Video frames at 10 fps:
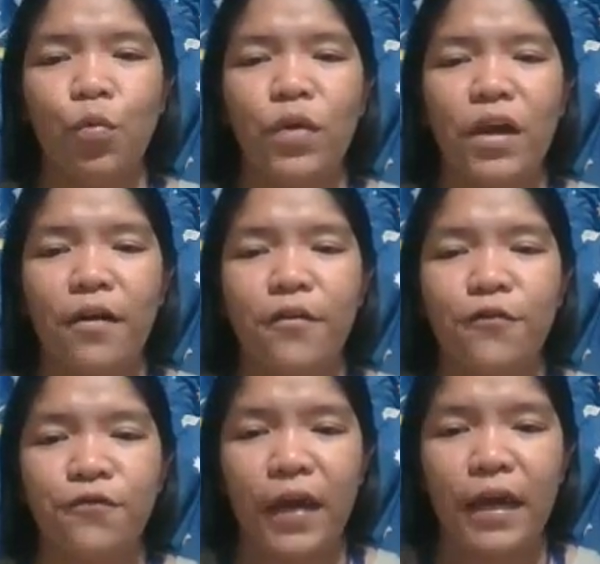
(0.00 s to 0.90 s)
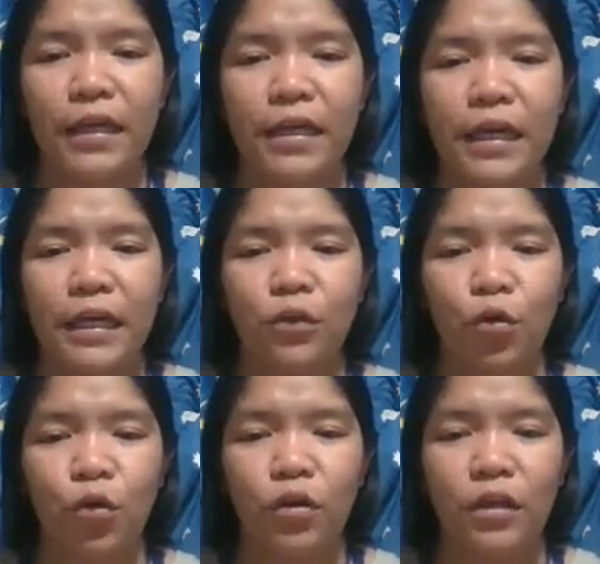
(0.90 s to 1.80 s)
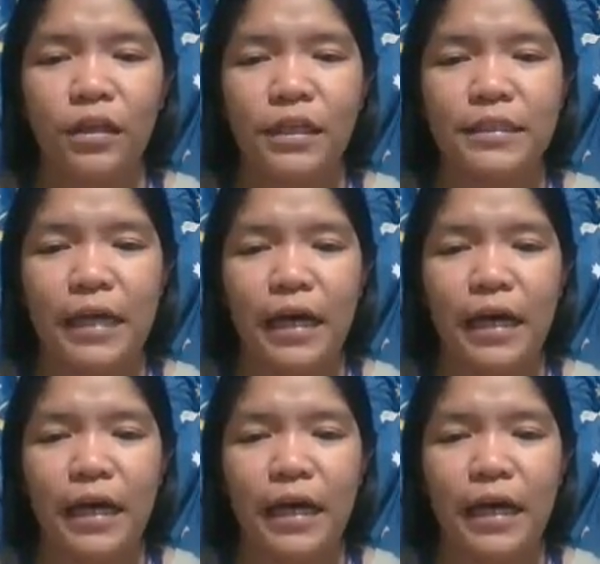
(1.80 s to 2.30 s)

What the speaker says: we are failing in all these